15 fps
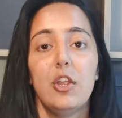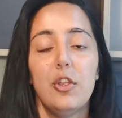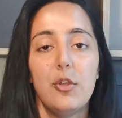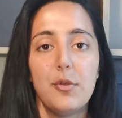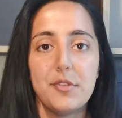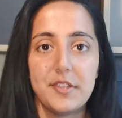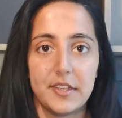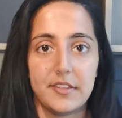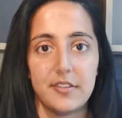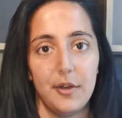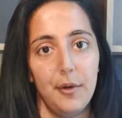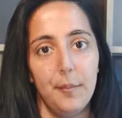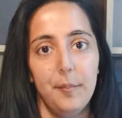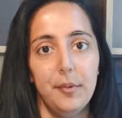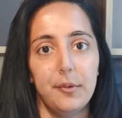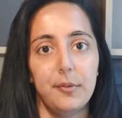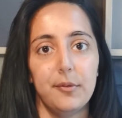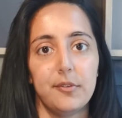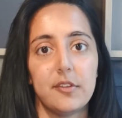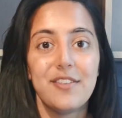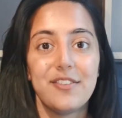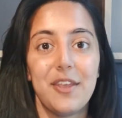use
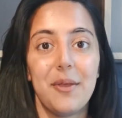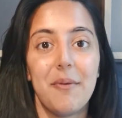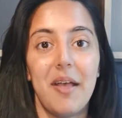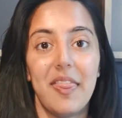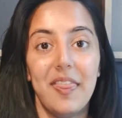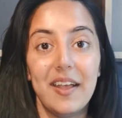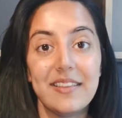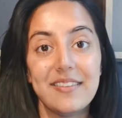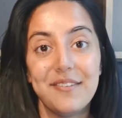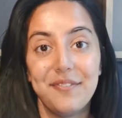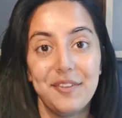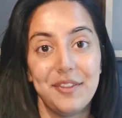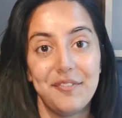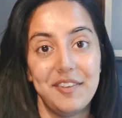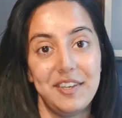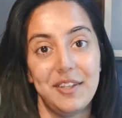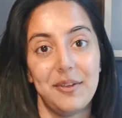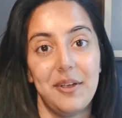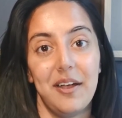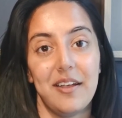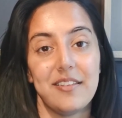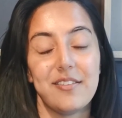examples. So that's it for the video,
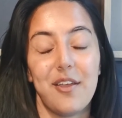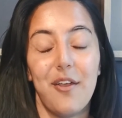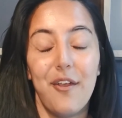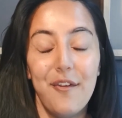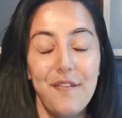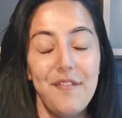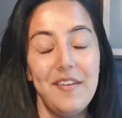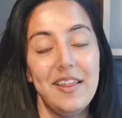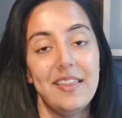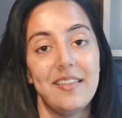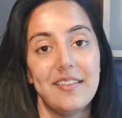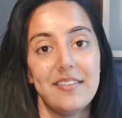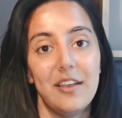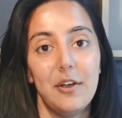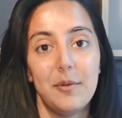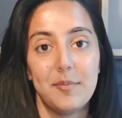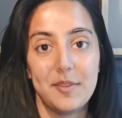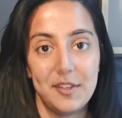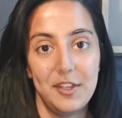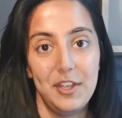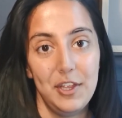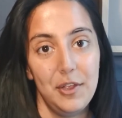guys. Hopefully this
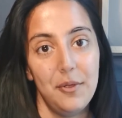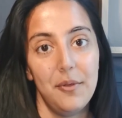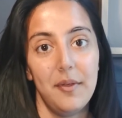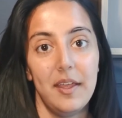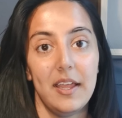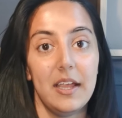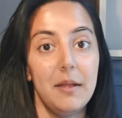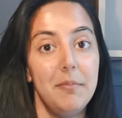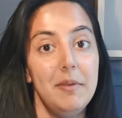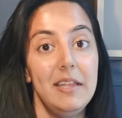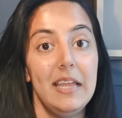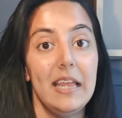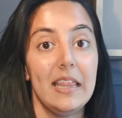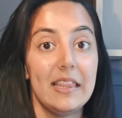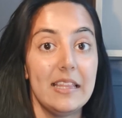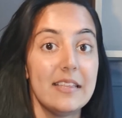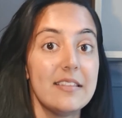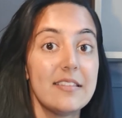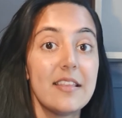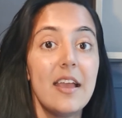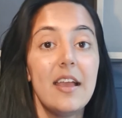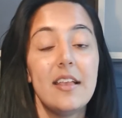helps you in completing
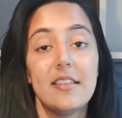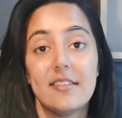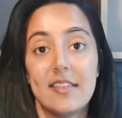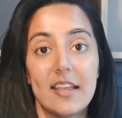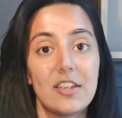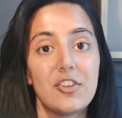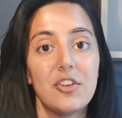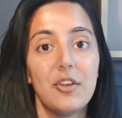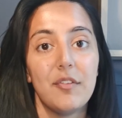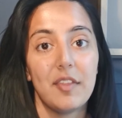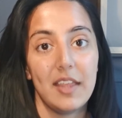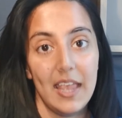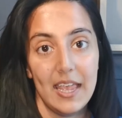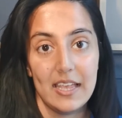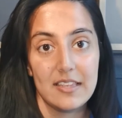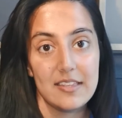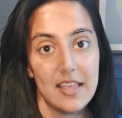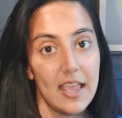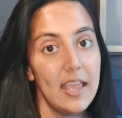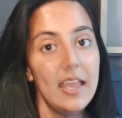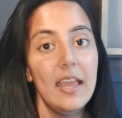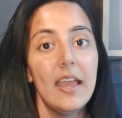this section of the
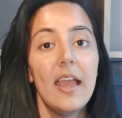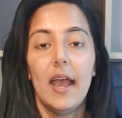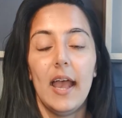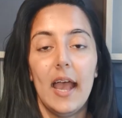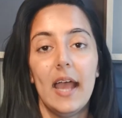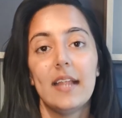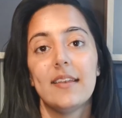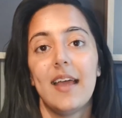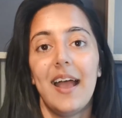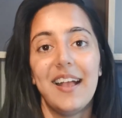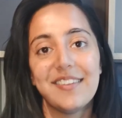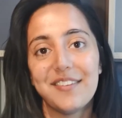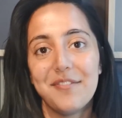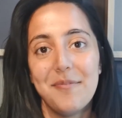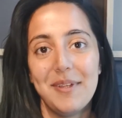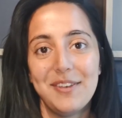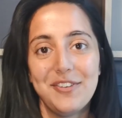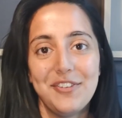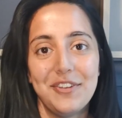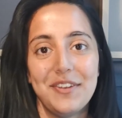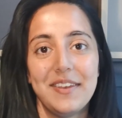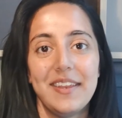KSA. And as I've
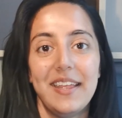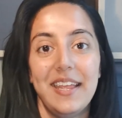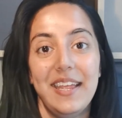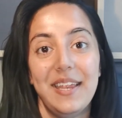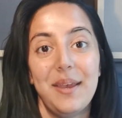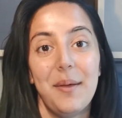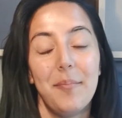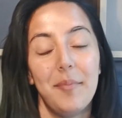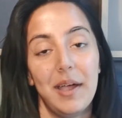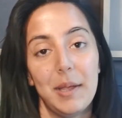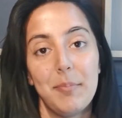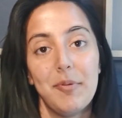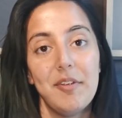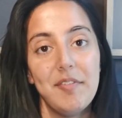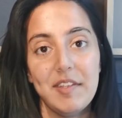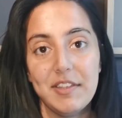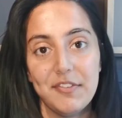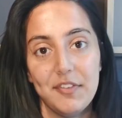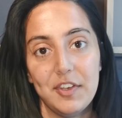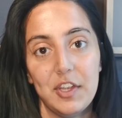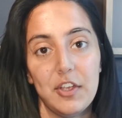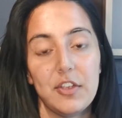mentioned in my previous
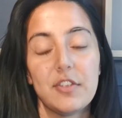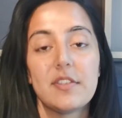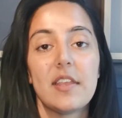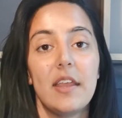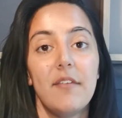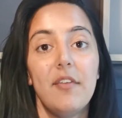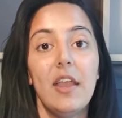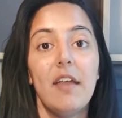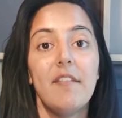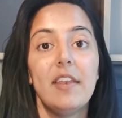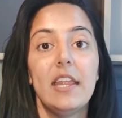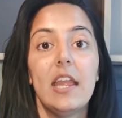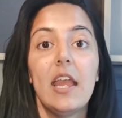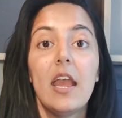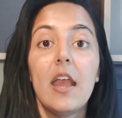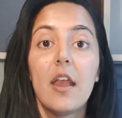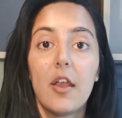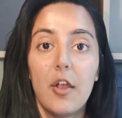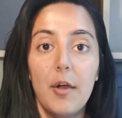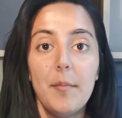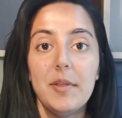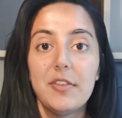videos, if you have any
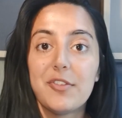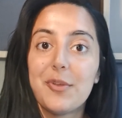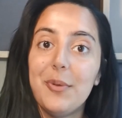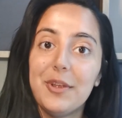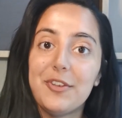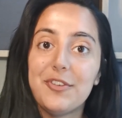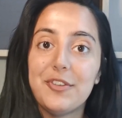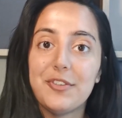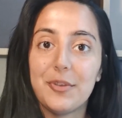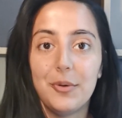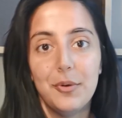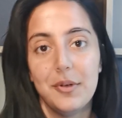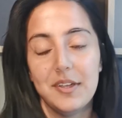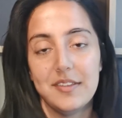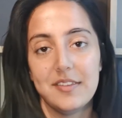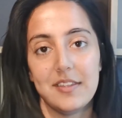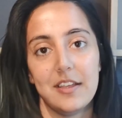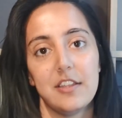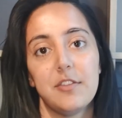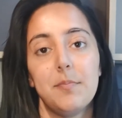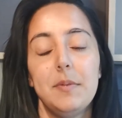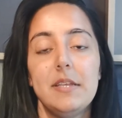comments, questions or
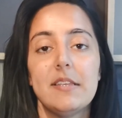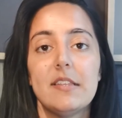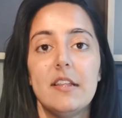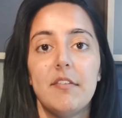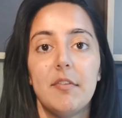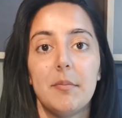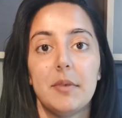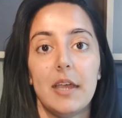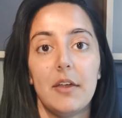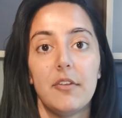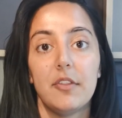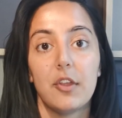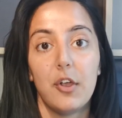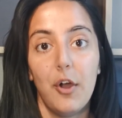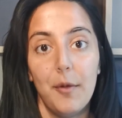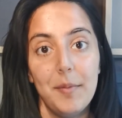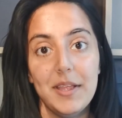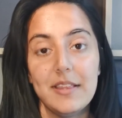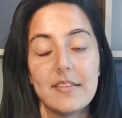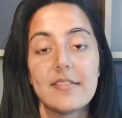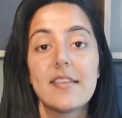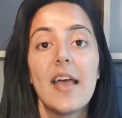concerns, please leave them down in the
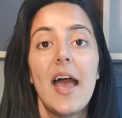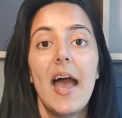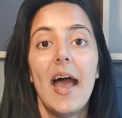comments.